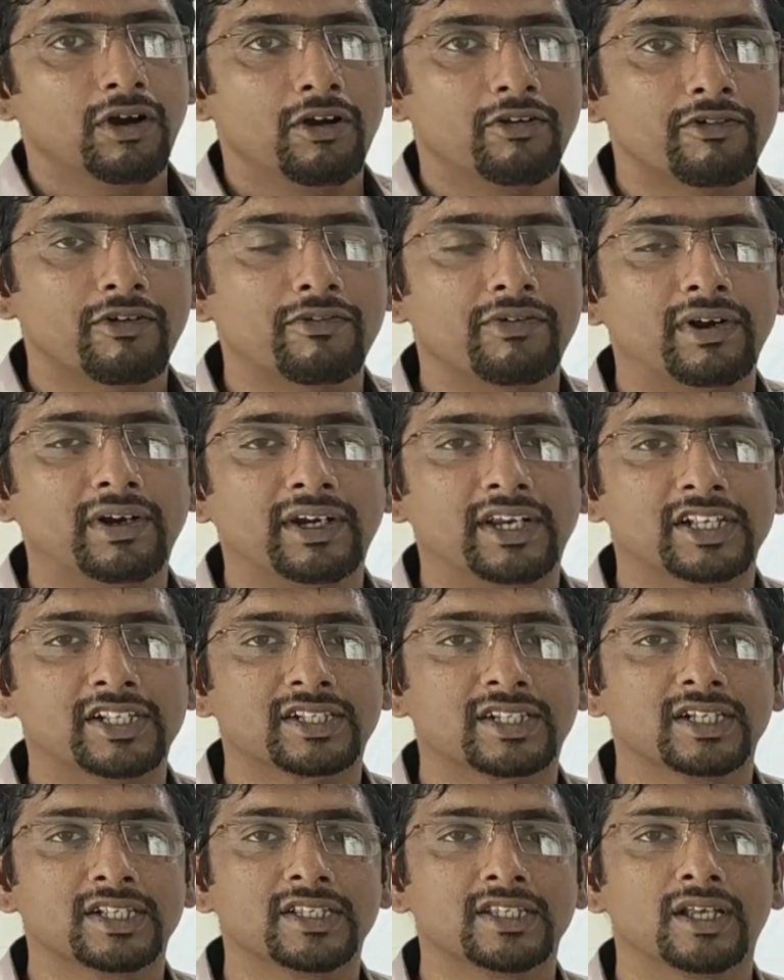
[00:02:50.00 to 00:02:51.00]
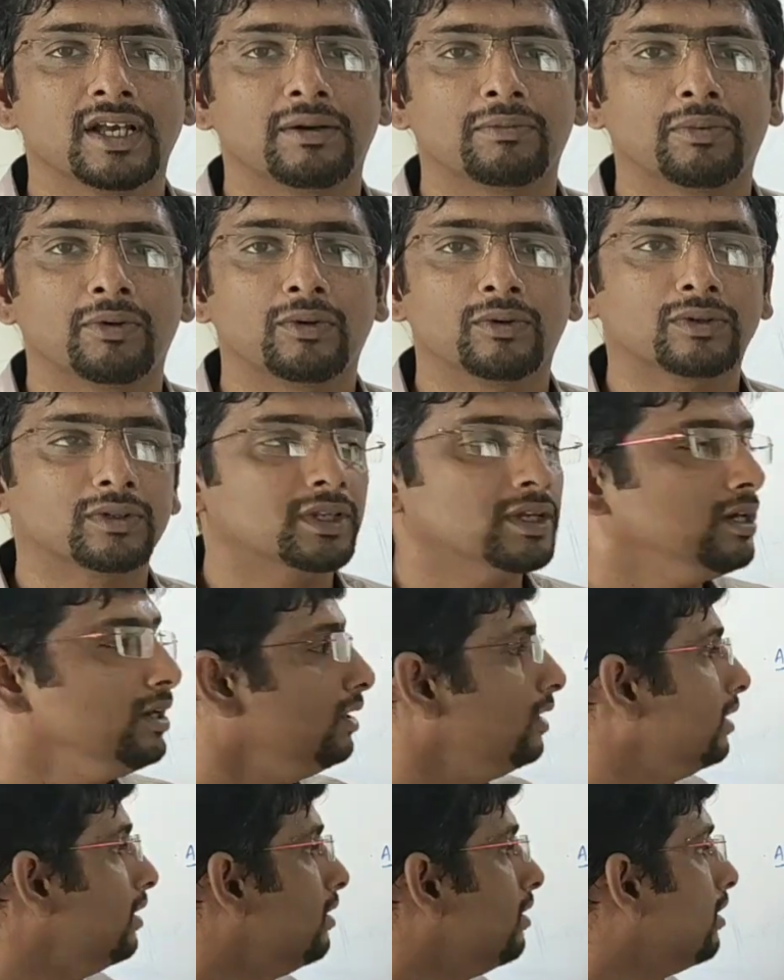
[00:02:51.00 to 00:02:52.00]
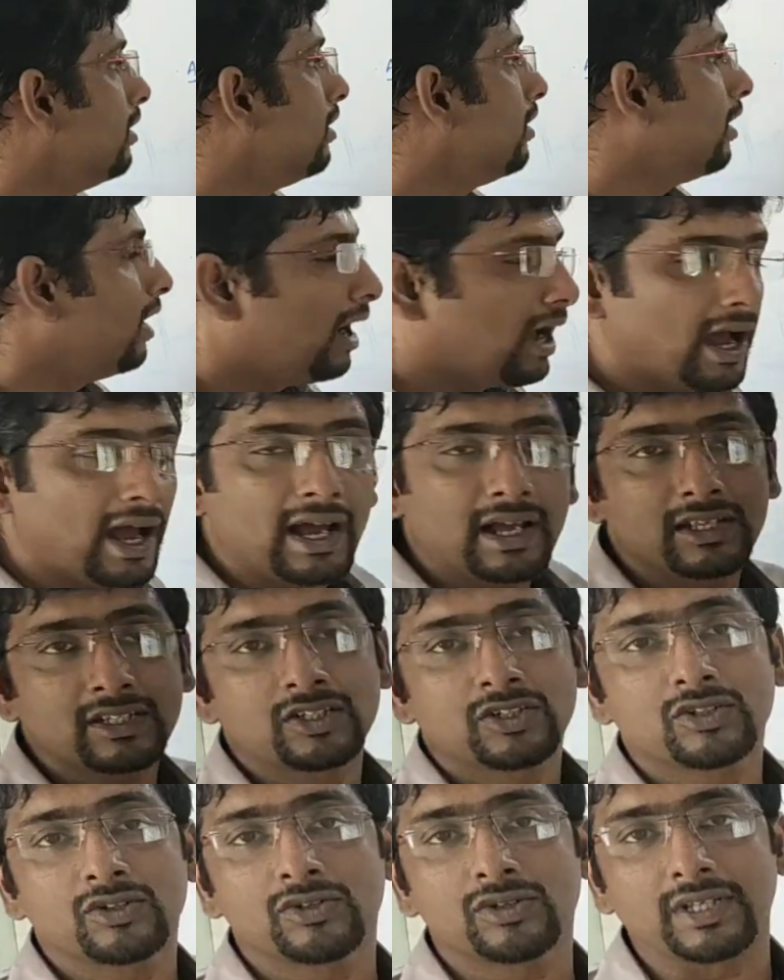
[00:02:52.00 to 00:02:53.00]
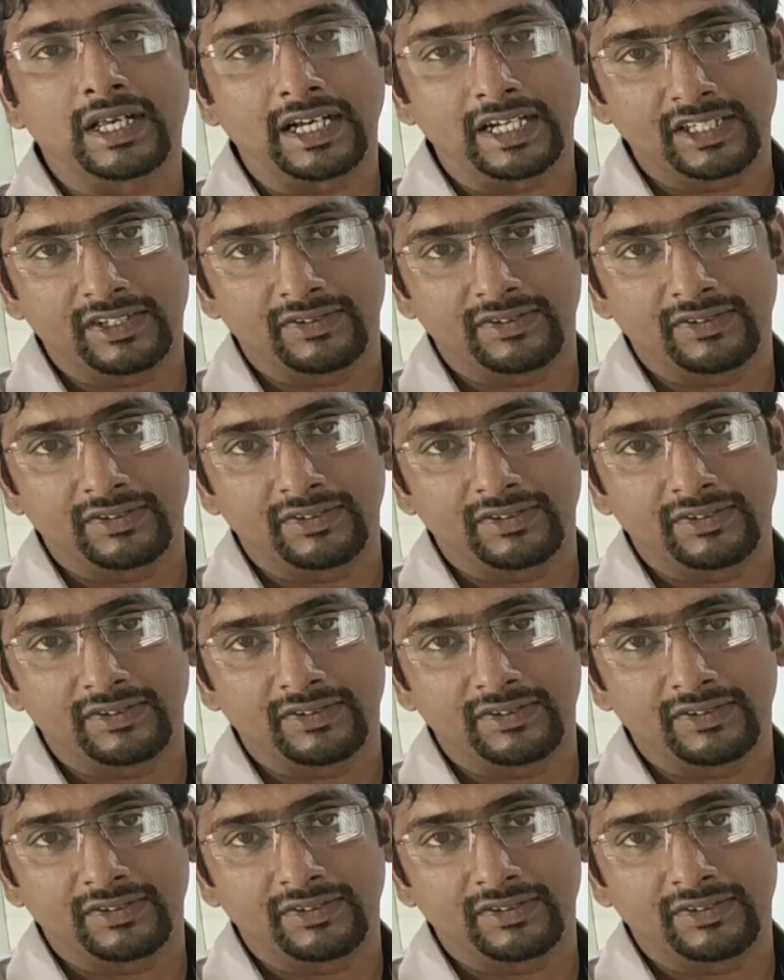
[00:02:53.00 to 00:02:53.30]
we will discuss about the astrocytes